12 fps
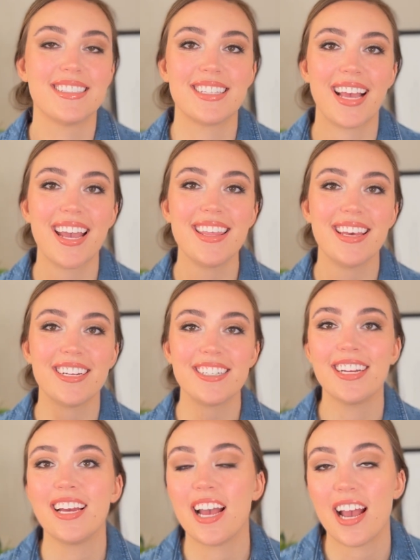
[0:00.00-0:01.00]
Hi there,
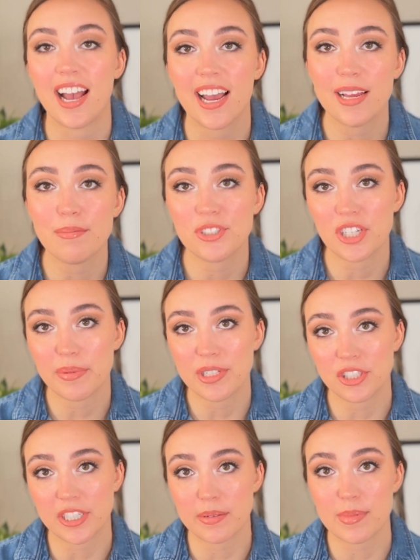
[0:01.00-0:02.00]
I'm Jamie
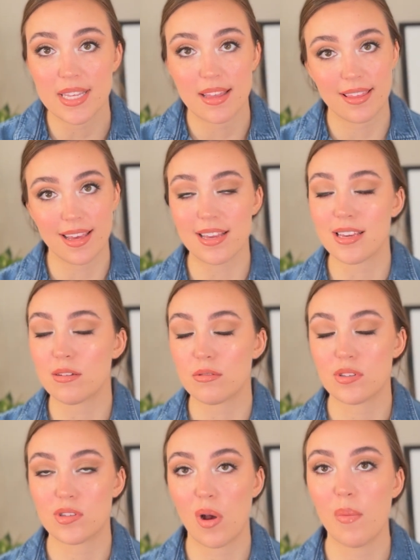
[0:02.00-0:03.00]
Jeeves. Thank you
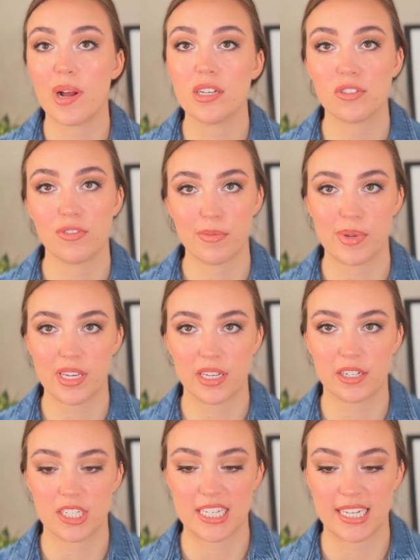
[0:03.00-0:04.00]
so much for being
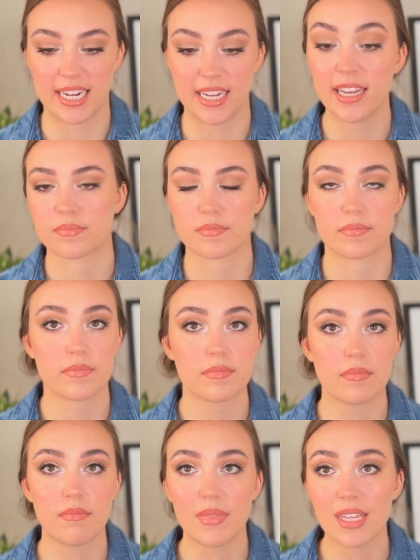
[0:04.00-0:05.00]
here today.
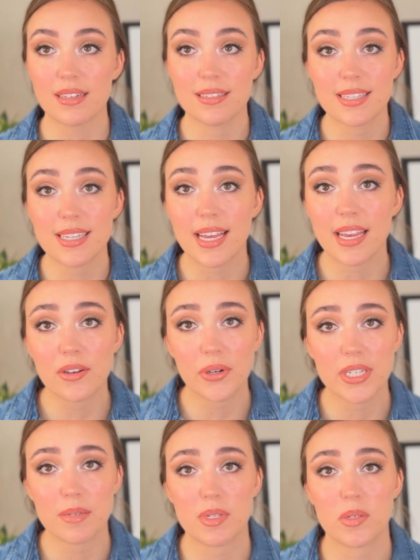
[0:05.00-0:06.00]
Today going
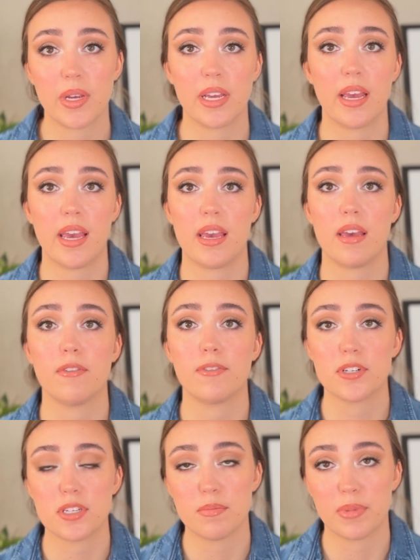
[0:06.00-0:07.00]
to be doing a
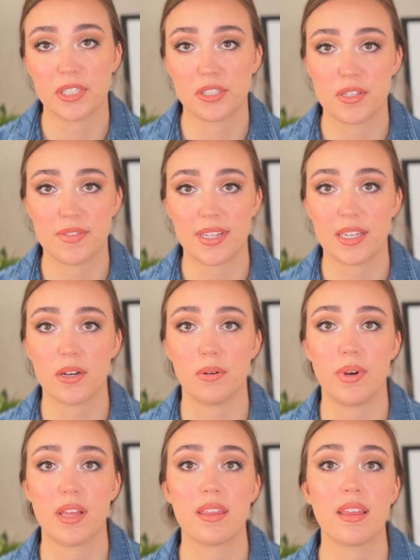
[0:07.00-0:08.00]
first impressions video
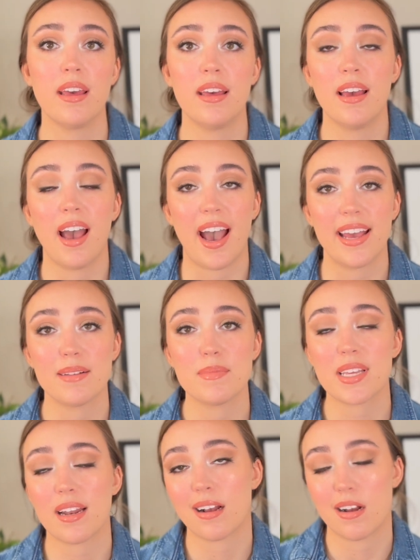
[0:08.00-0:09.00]
with items
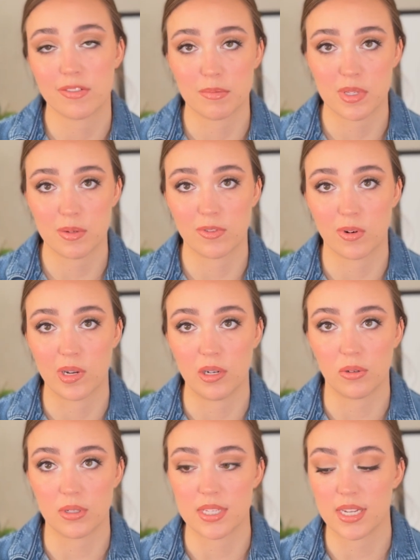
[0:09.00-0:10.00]
that I got from Sephora and
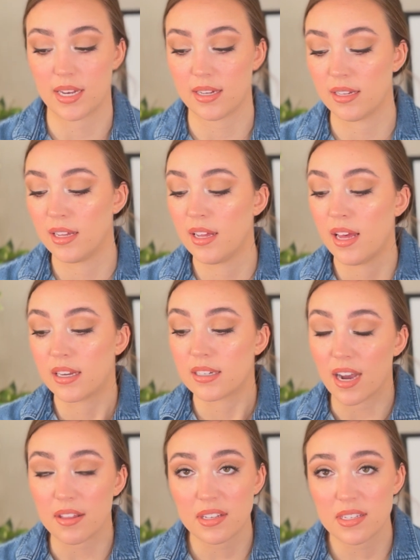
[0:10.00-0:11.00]
Ulta.
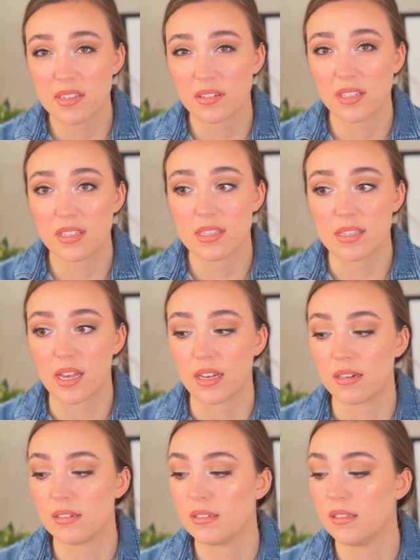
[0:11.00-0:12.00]
Got these during the
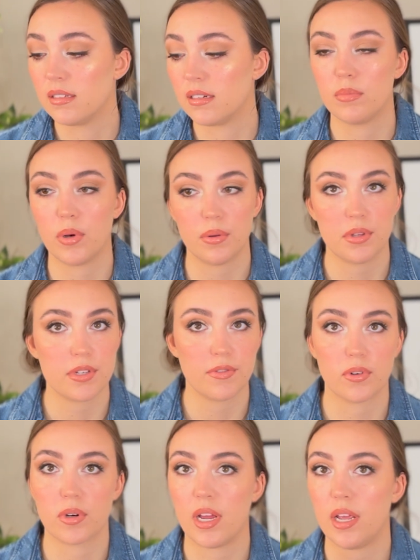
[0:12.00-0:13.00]
sale. Both
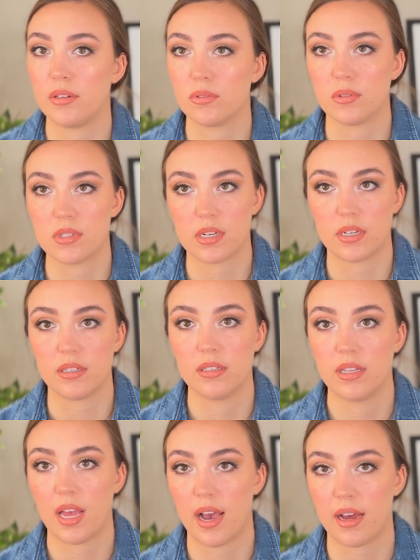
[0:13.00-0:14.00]
Sephora and Ulta
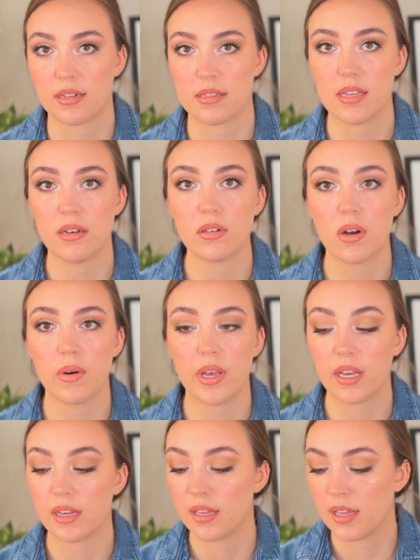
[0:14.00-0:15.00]
had a sale
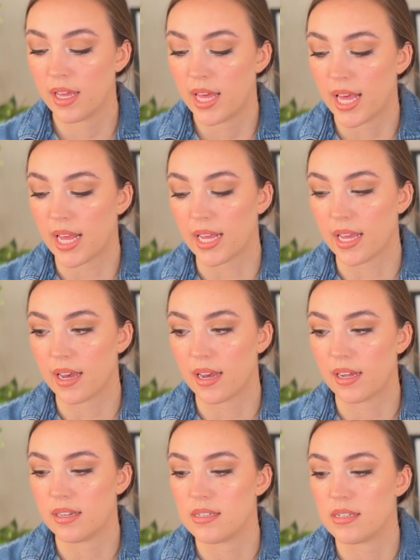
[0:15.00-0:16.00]
going
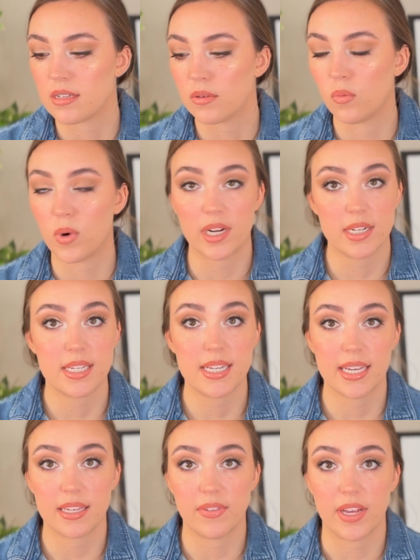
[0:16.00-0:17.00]
and wanted to
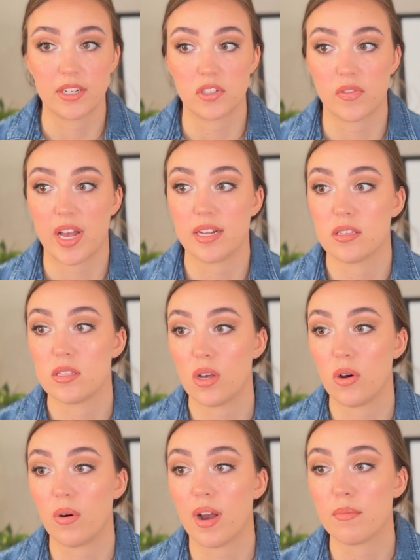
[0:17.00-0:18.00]
take advantage of that.
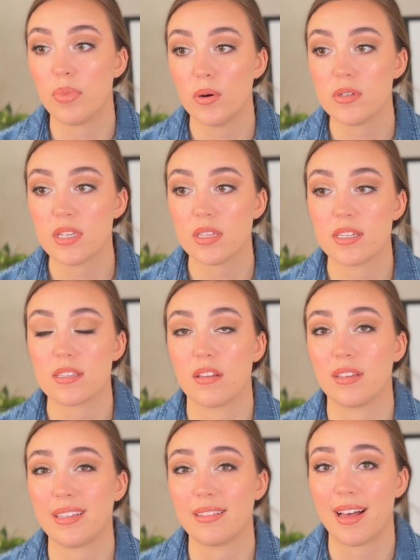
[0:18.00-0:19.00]
So I'm posting this on
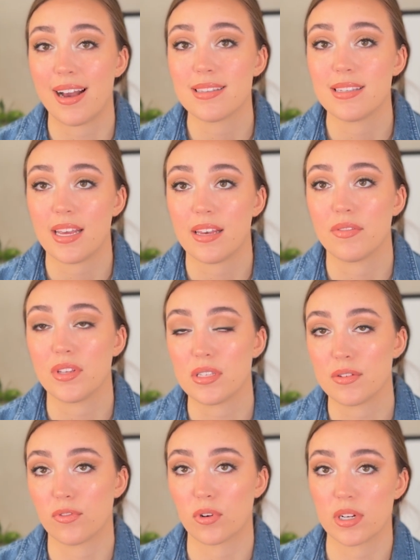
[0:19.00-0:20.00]
the last day of the
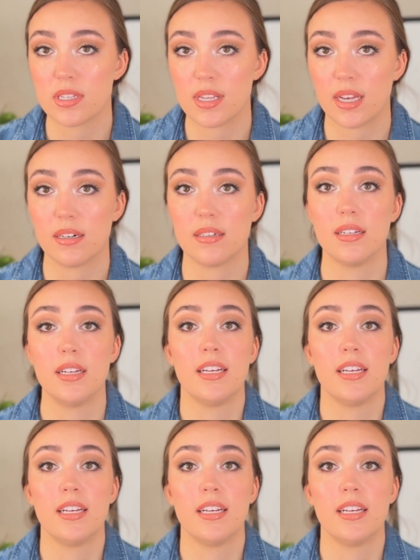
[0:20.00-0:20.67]
Sephora sale.